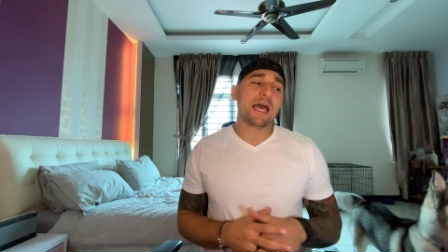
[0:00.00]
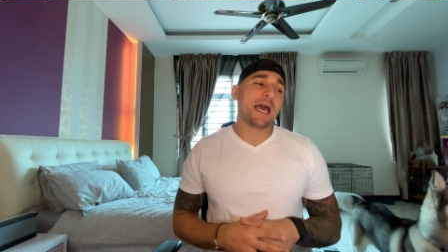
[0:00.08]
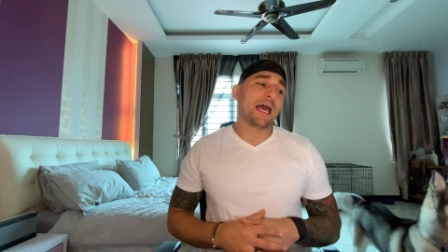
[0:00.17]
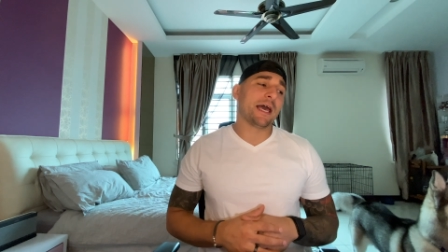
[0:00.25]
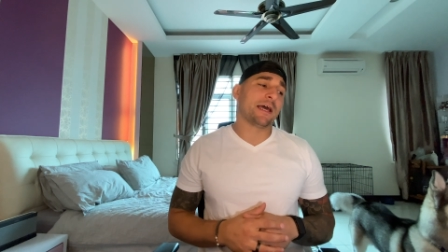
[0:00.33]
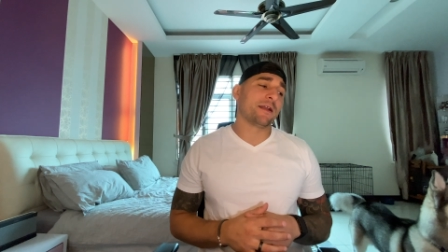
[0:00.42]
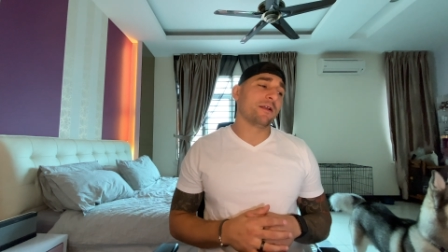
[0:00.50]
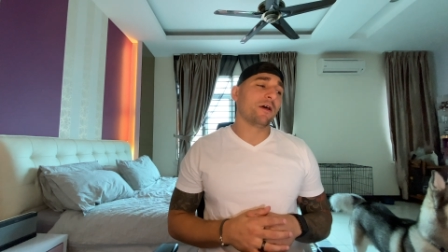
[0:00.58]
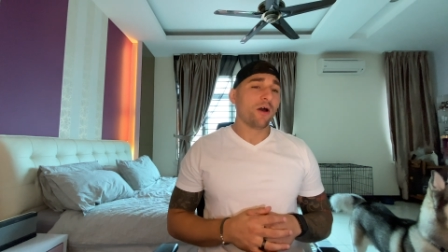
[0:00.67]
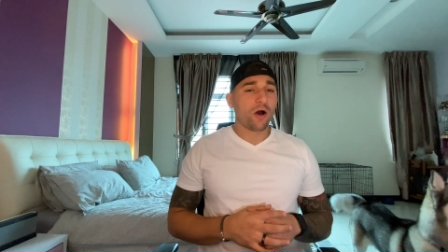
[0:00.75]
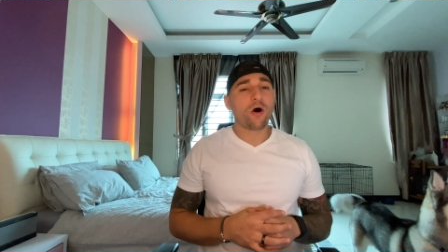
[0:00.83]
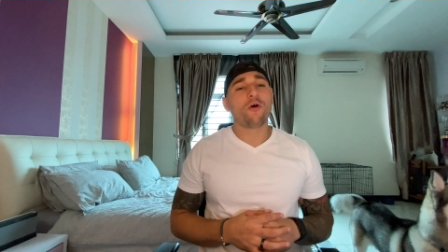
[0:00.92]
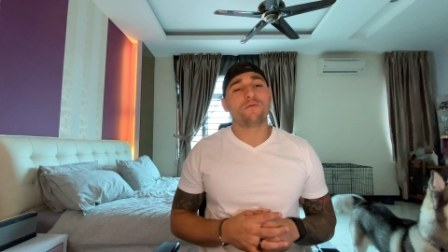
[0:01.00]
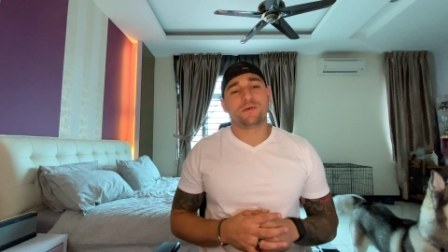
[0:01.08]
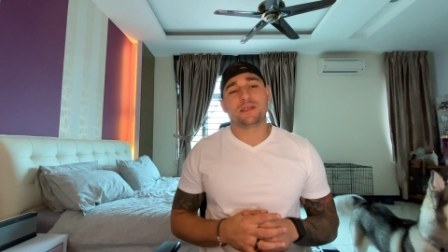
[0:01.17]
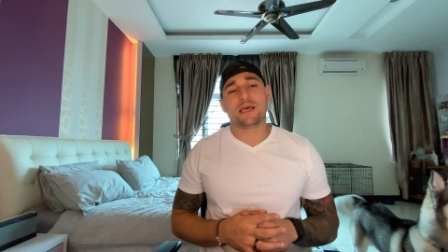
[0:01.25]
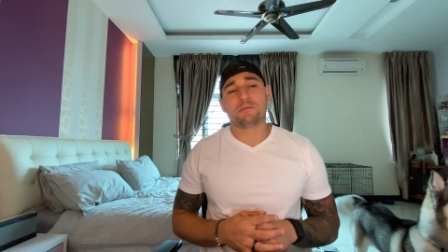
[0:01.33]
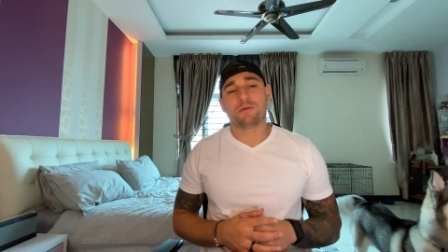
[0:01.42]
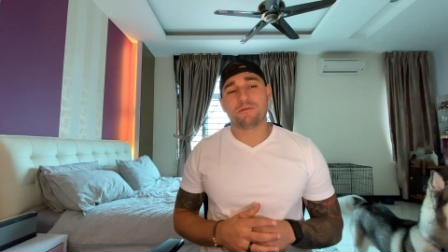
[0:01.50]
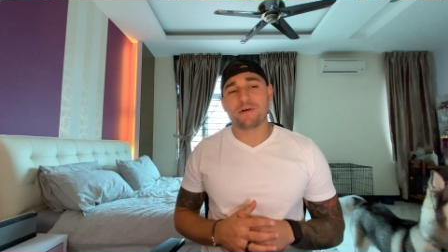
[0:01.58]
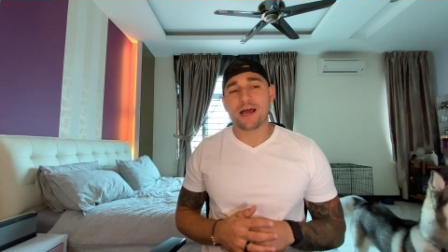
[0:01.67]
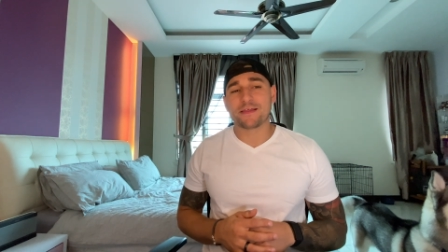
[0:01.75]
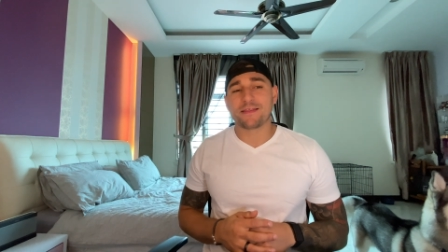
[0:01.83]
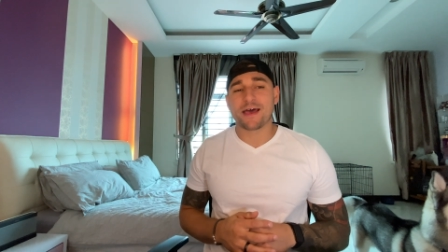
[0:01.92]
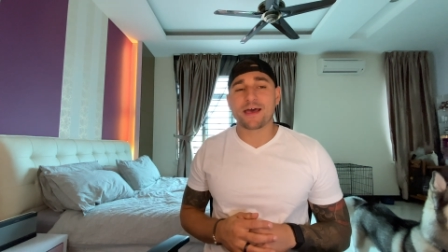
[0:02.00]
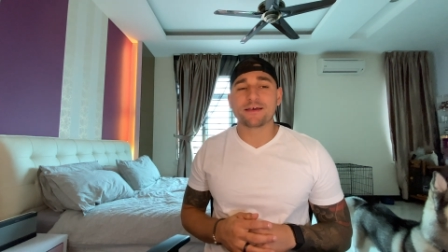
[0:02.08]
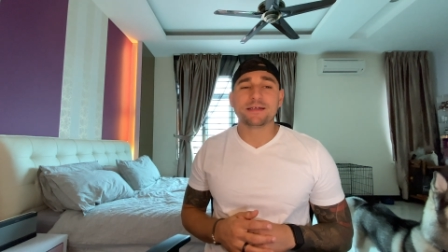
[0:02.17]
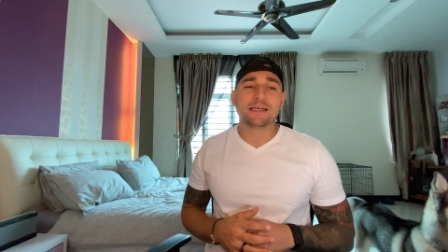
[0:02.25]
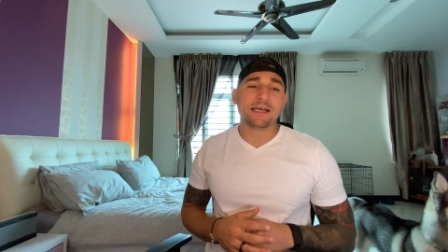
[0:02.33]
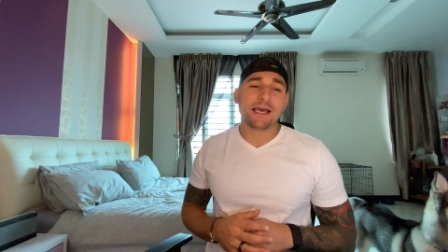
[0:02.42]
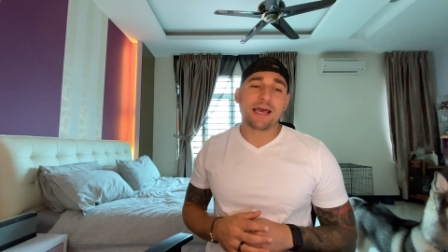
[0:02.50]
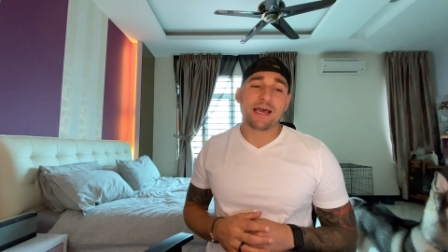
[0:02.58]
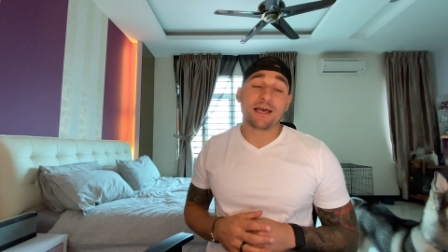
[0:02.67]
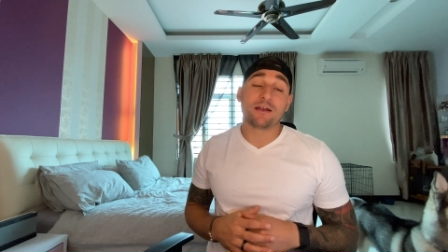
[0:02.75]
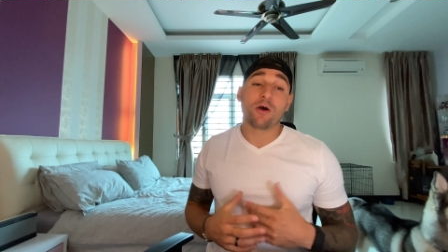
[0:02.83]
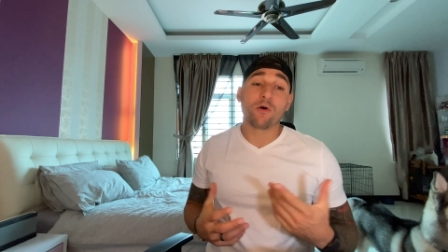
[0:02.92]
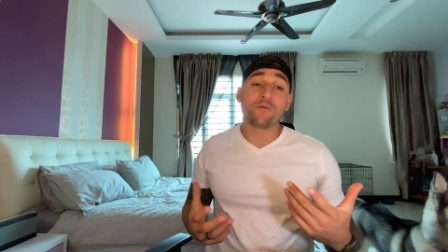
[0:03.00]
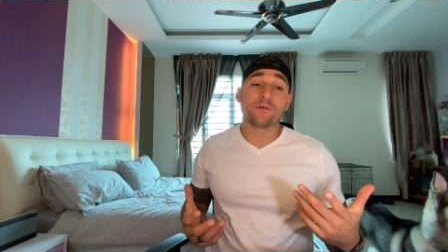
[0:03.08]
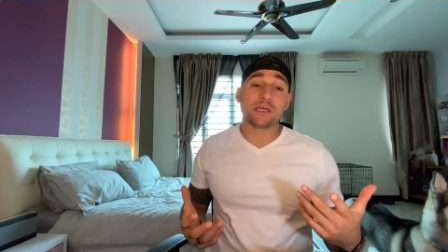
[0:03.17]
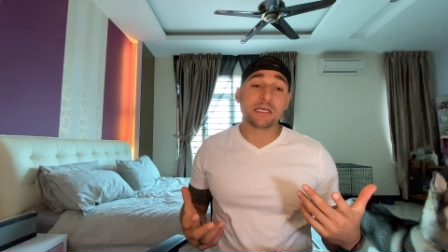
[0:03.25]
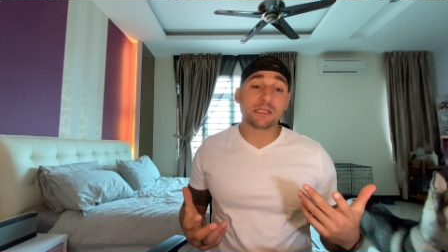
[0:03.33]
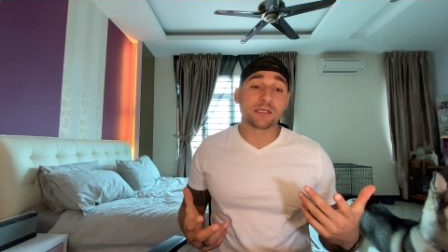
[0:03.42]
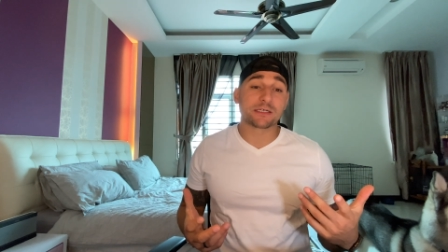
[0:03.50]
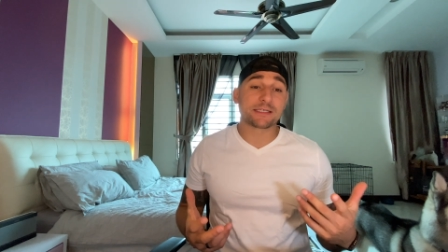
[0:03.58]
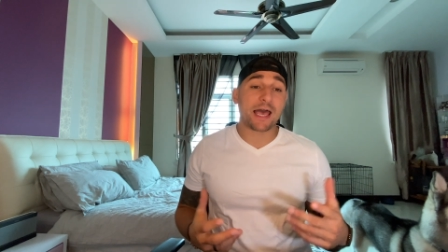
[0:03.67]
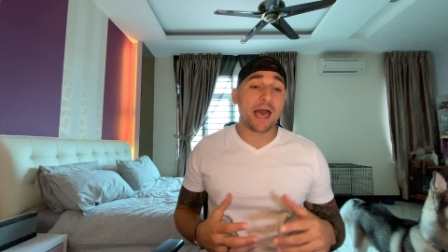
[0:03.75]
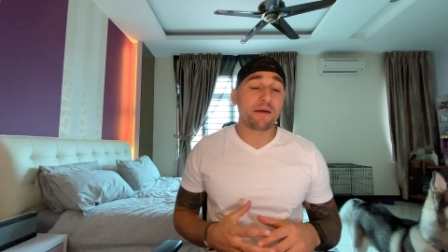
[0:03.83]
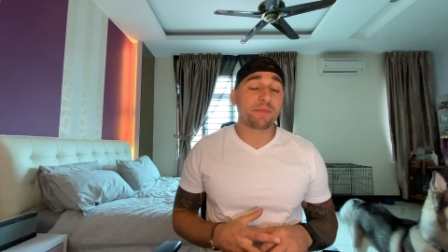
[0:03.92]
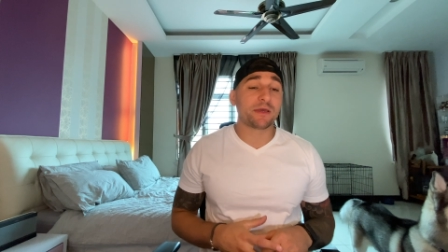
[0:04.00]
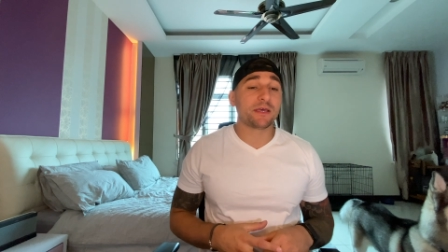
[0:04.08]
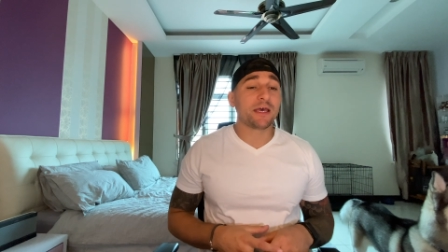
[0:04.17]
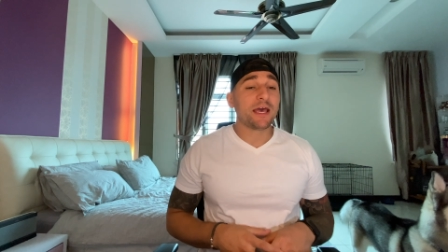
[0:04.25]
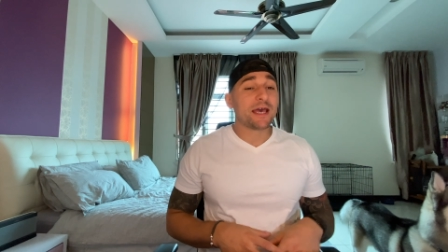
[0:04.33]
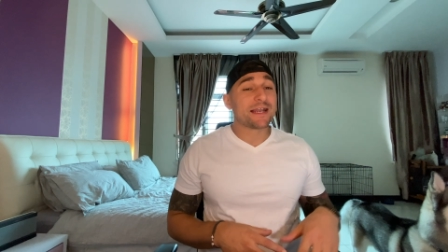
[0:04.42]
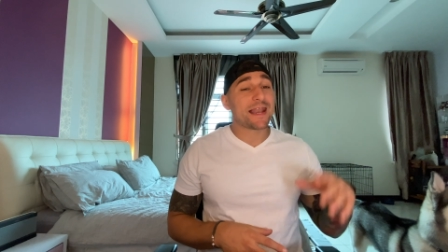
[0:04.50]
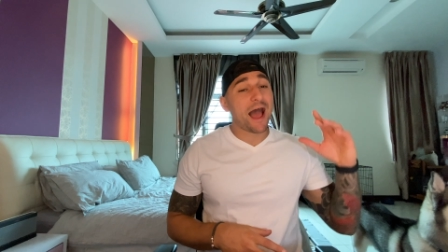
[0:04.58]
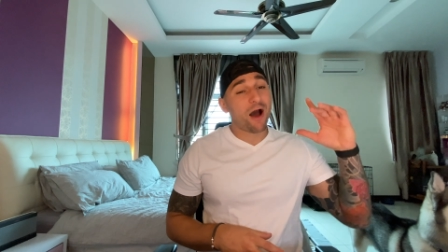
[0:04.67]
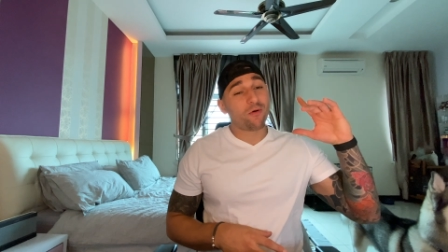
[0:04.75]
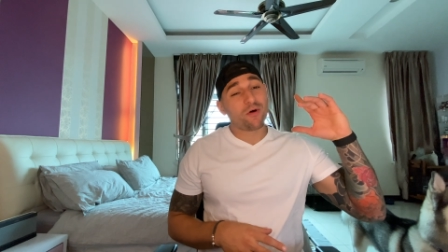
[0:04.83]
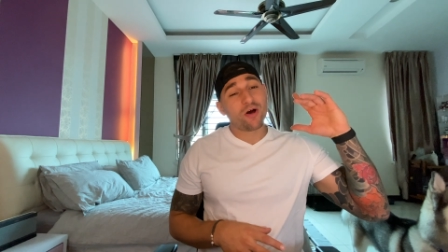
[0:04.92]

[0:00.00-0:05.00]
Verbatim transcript: And hopefully they provide that, and hopefully he looks happy. Now,